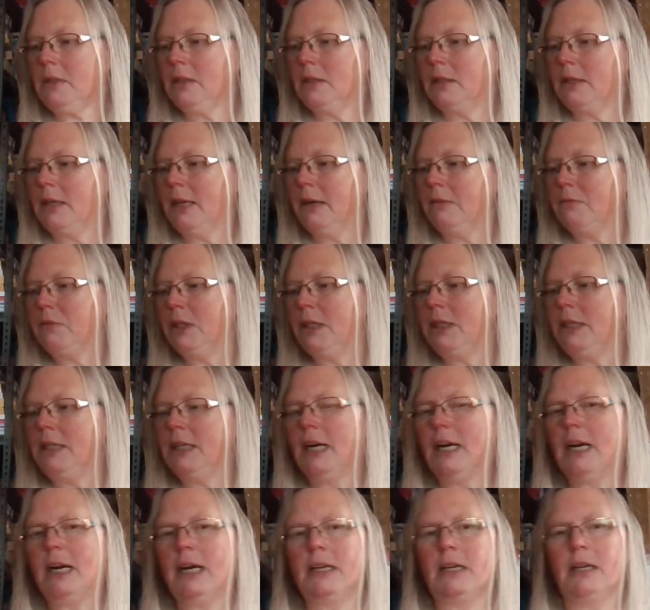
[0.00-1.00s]
lovely
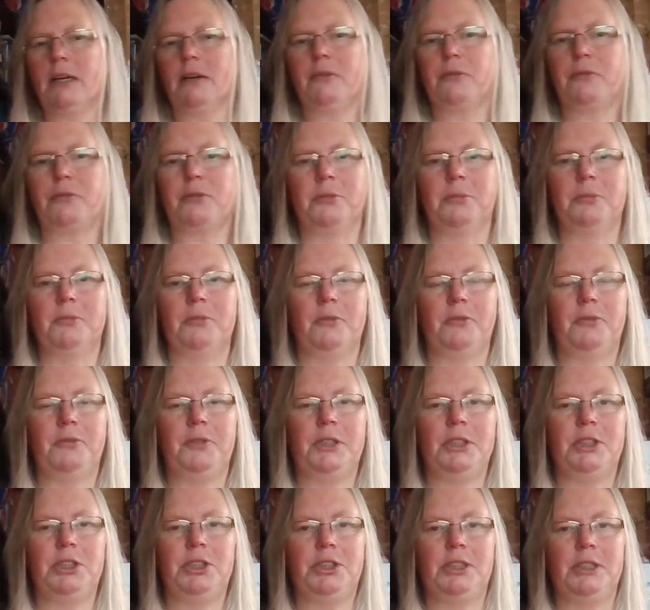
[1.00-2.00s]
Yana from
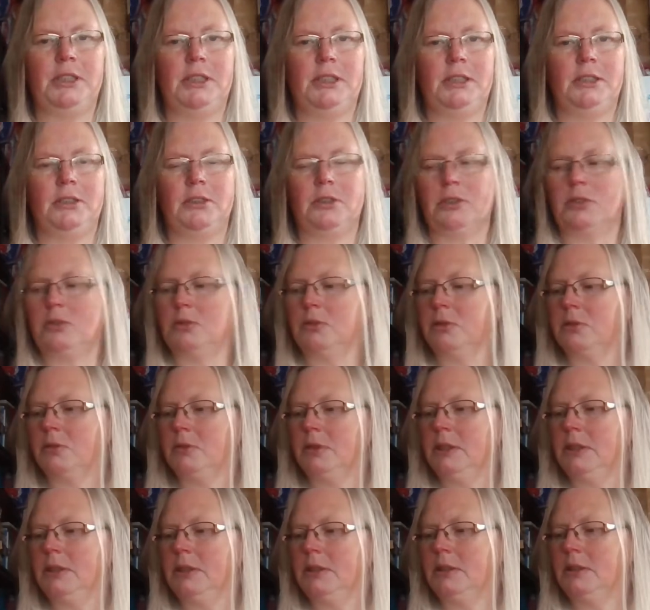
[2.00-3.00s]
Finished Knitting
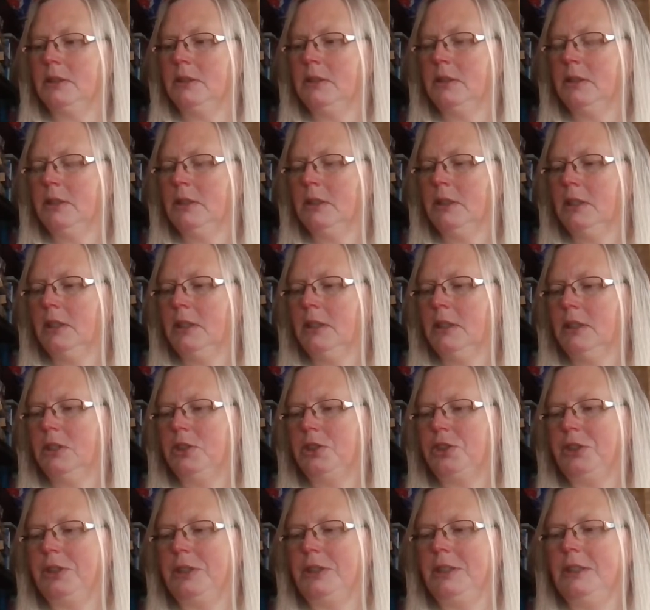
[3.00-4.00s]
Stories.
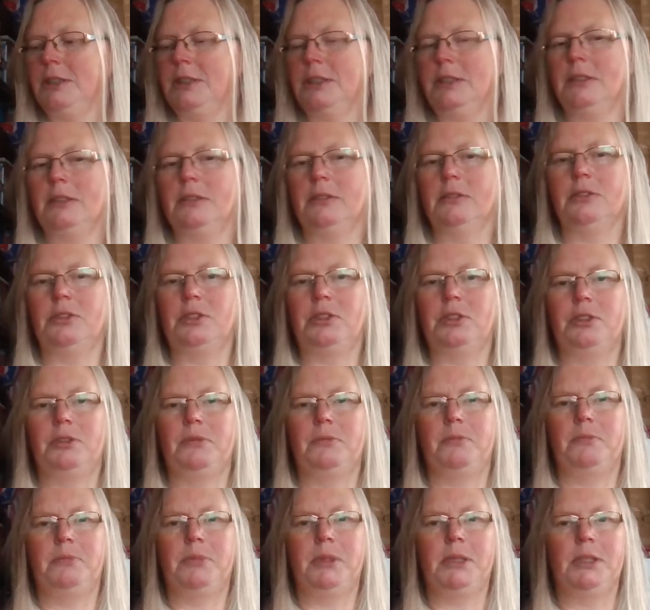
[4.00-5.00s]
She's
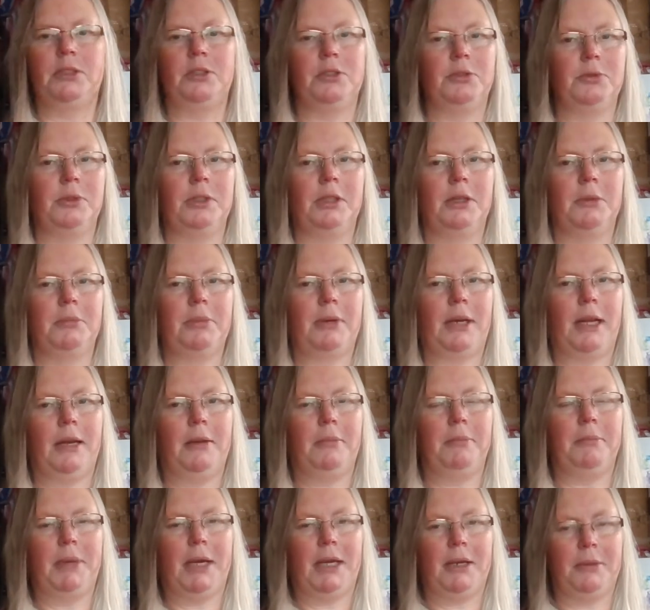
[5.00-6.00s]
been doing a
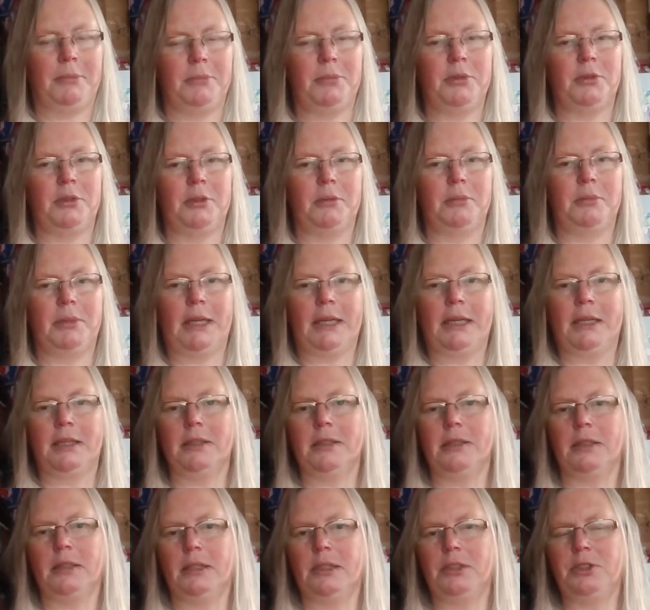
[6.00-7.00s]
Battenberg
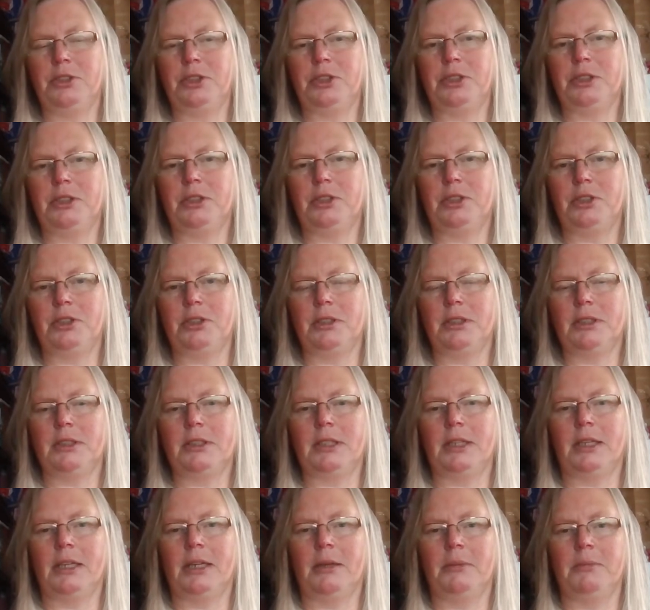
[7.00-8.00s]
blanket, and she's just
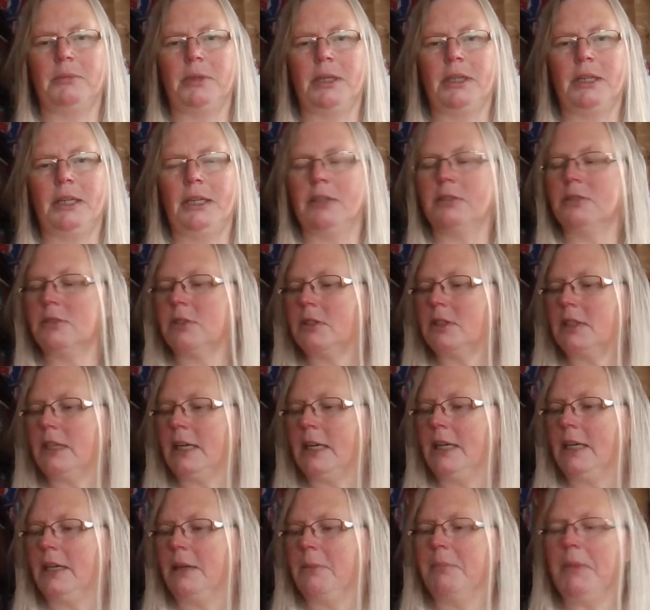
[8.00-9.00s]
announced
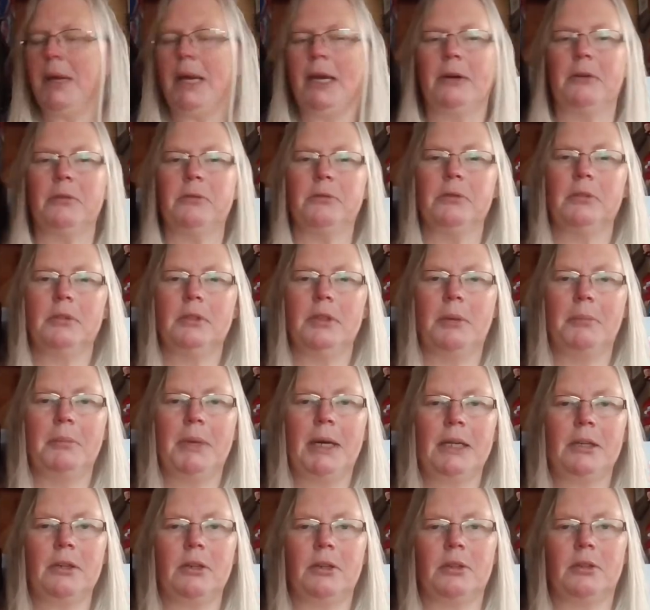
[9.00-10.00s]
a
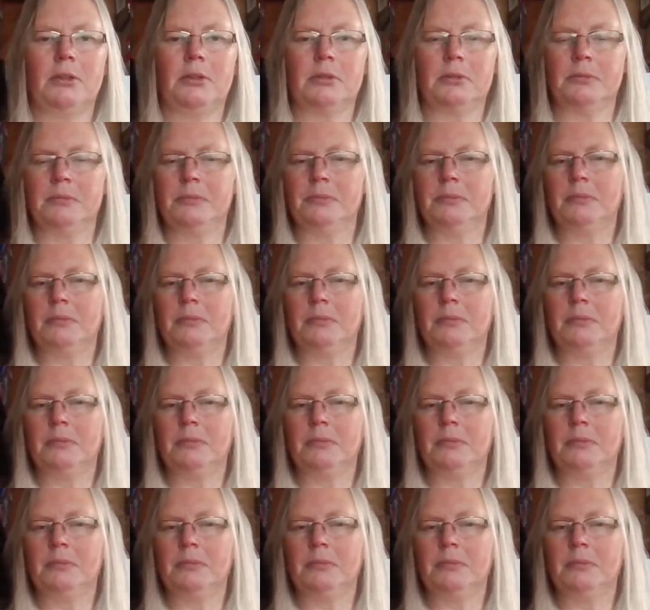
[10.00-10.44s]
make-along.